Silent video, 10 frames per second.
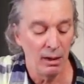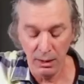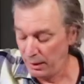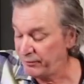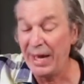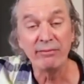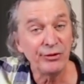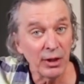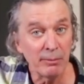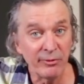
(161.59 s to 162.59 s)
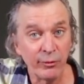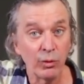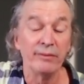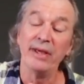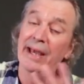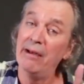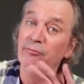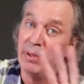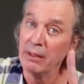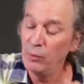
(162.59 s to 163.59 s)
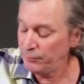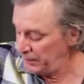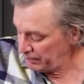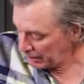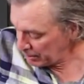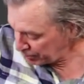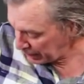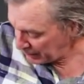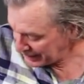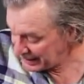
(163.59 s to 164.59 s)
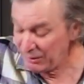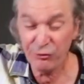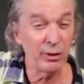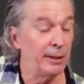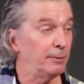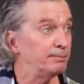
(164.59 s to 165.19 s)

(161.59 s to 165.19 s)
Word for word: Uh, if you haven't done it before, if you have, bear with me, but I'm gonna play my D string here.